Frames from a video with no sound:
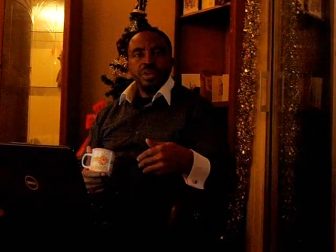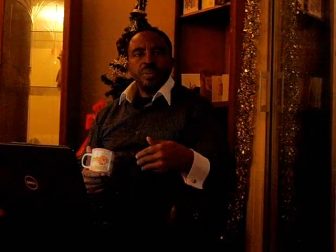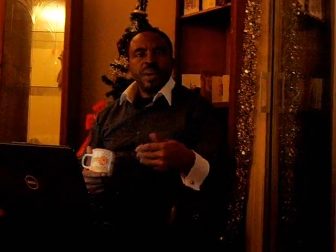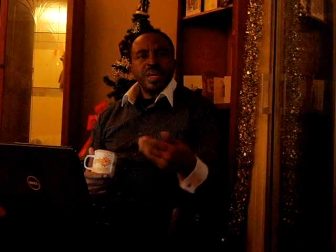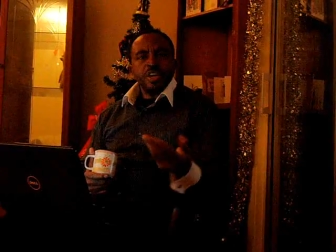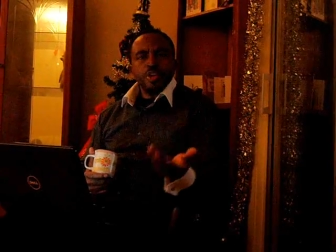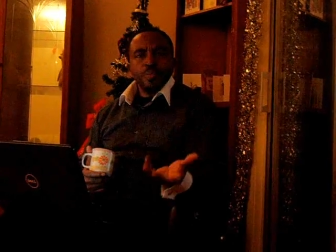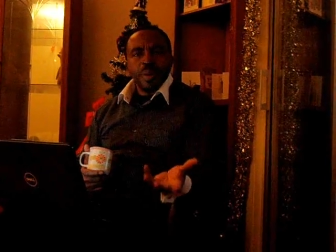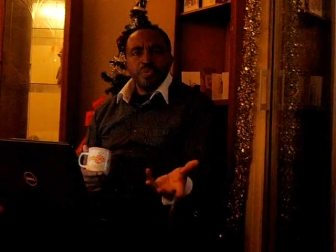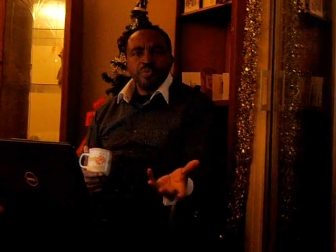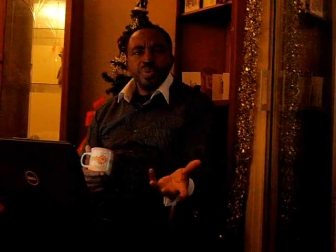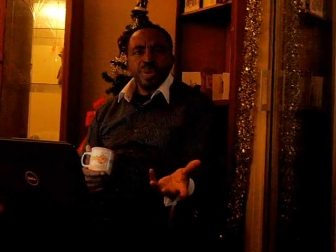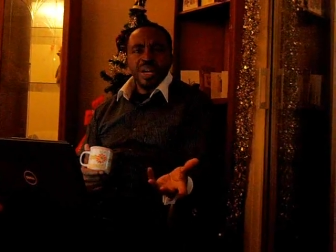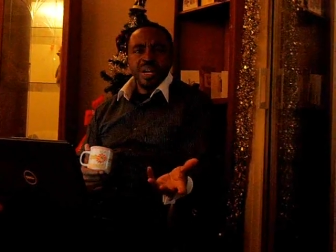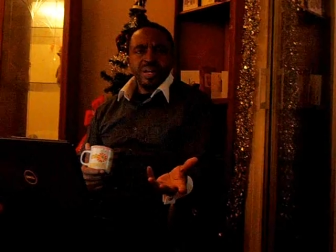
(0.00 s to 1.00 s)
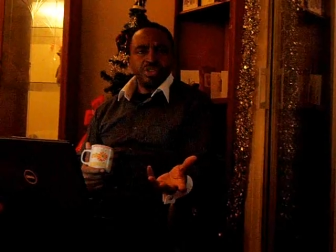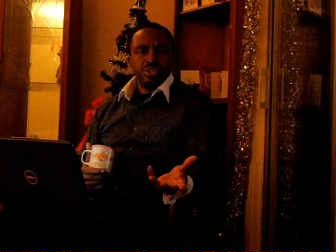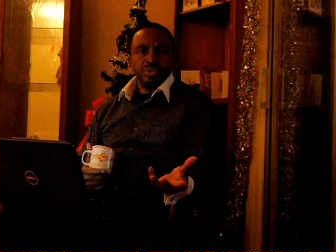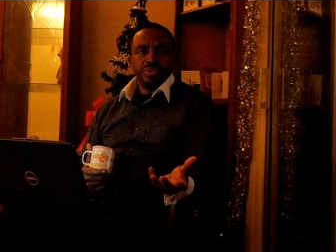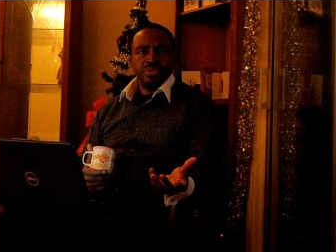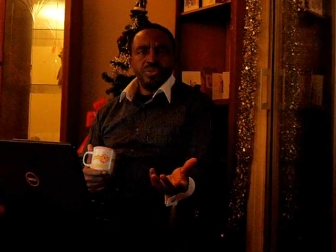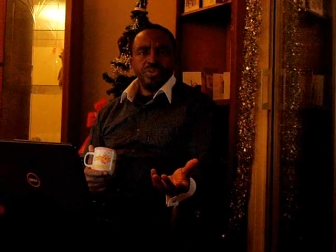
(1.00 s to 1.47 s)
your human
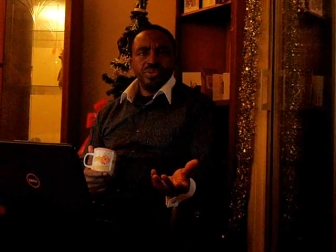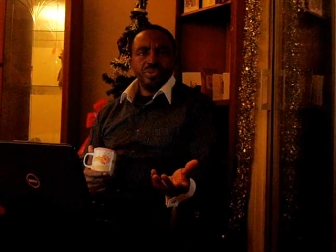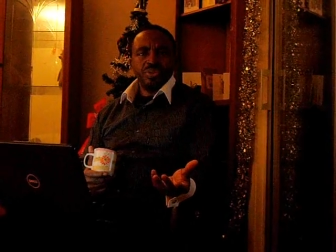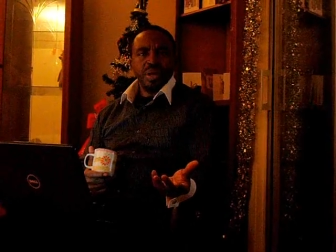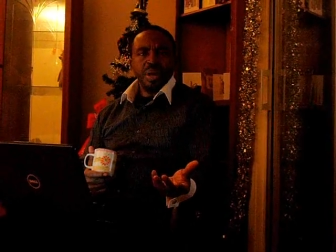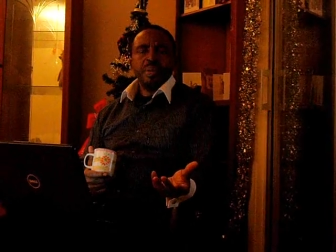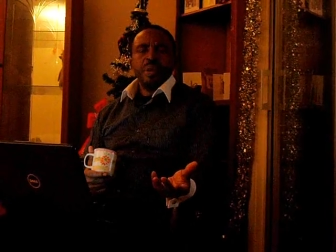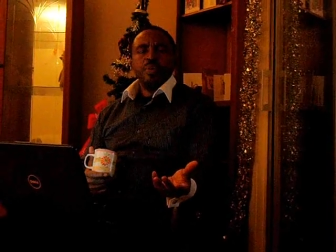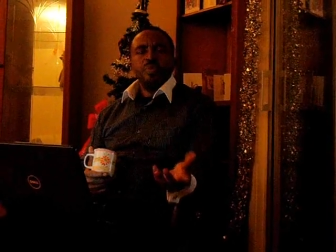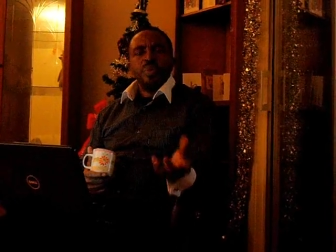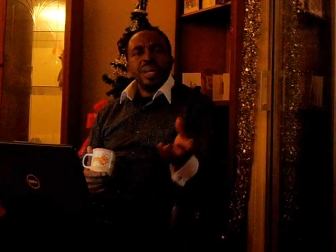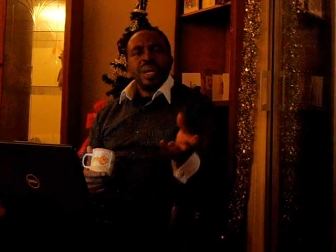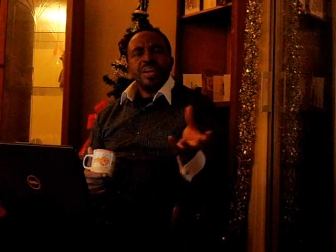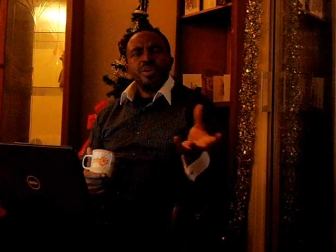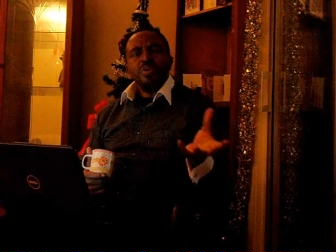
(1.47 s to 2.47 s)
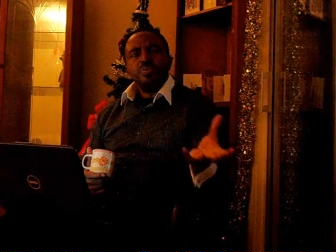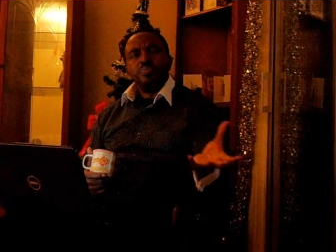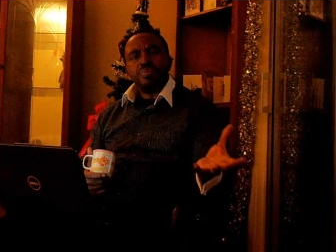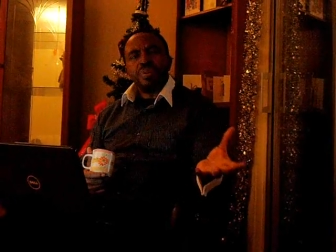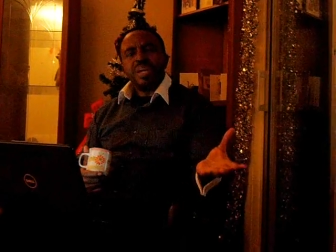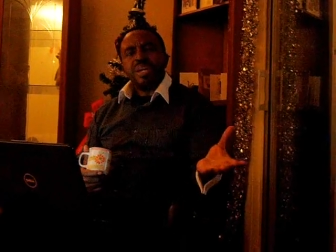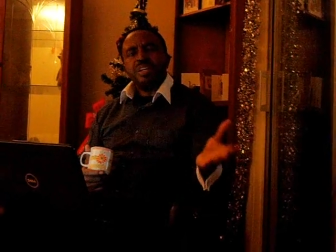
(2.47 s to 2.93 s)
relations. I mean, what are you
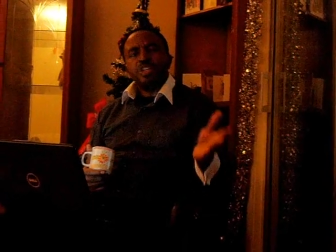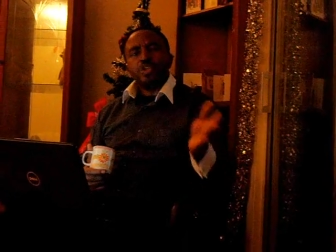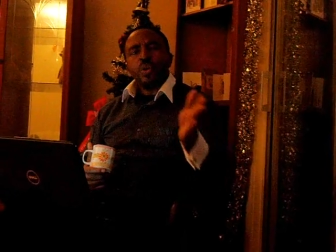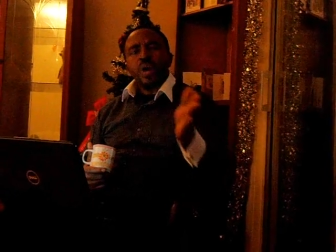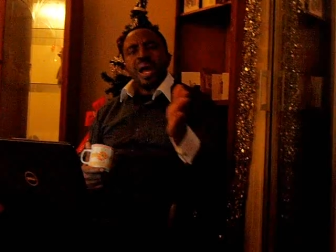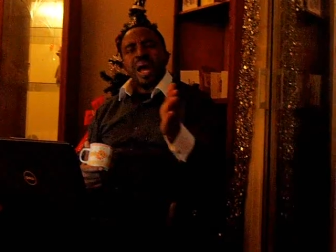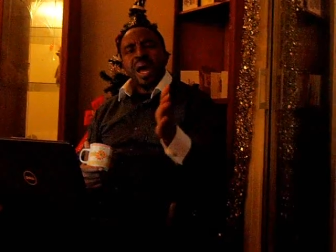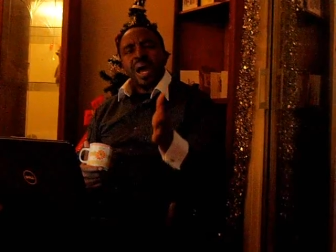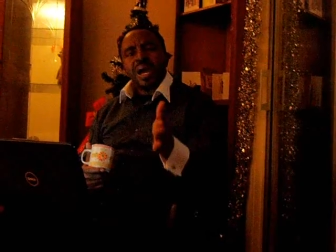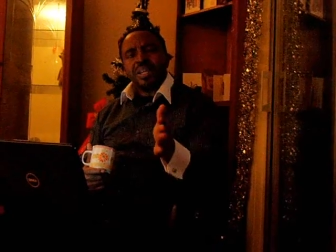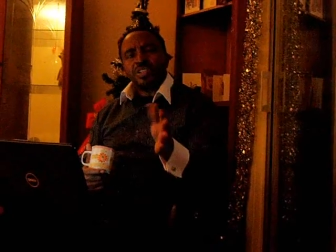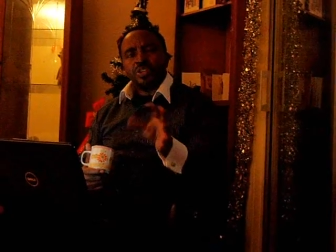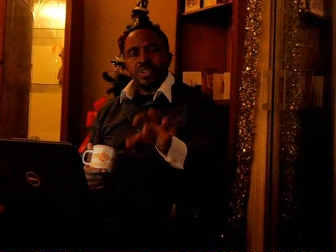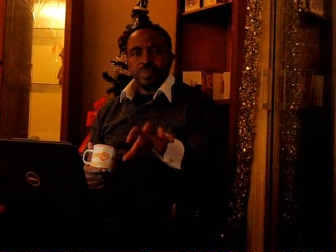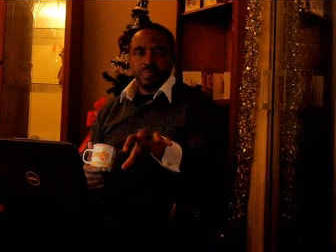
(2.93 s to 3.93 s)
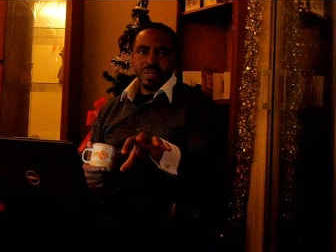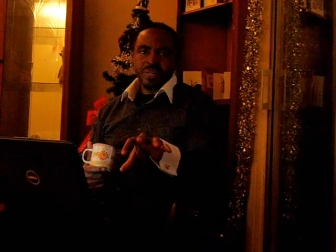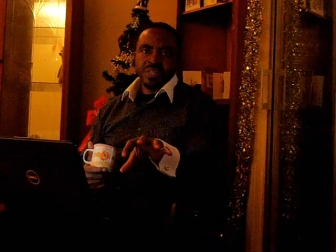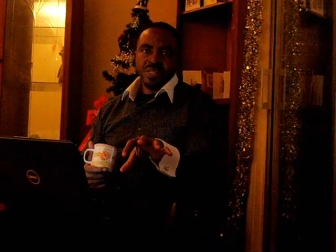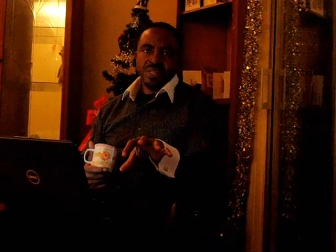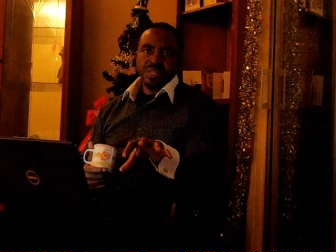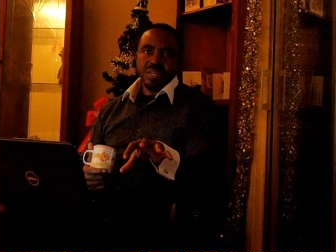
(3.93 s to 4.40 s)
bringing to add to the
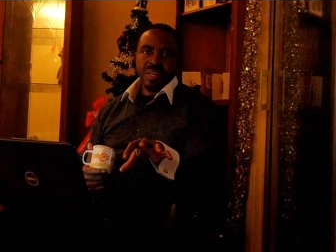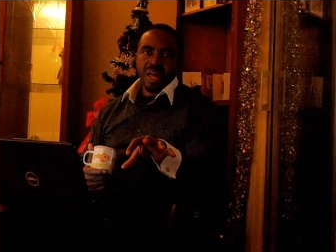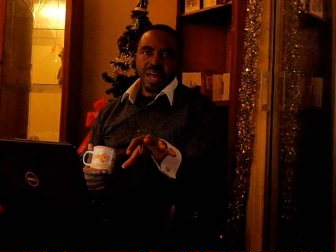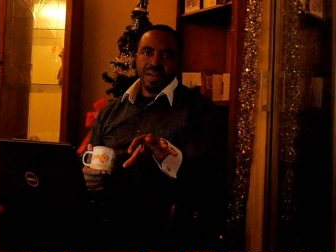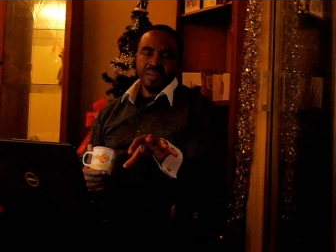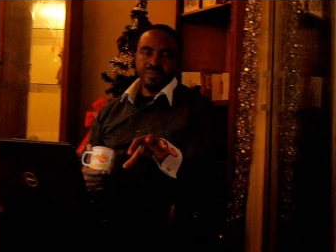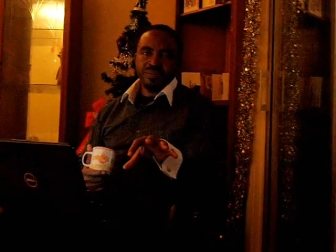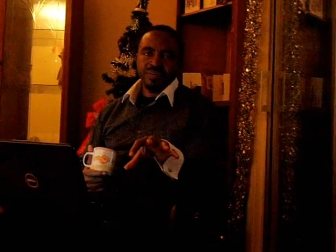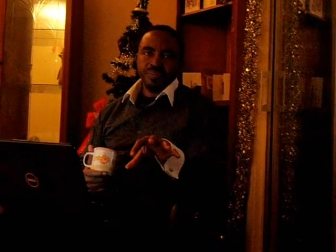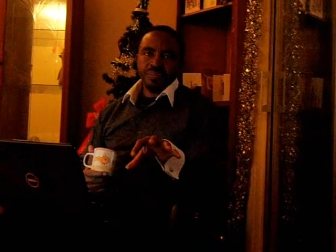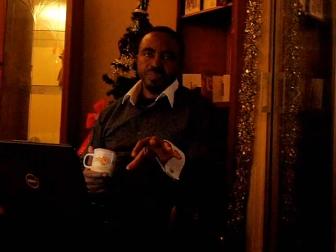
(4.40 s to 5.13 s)
person's life?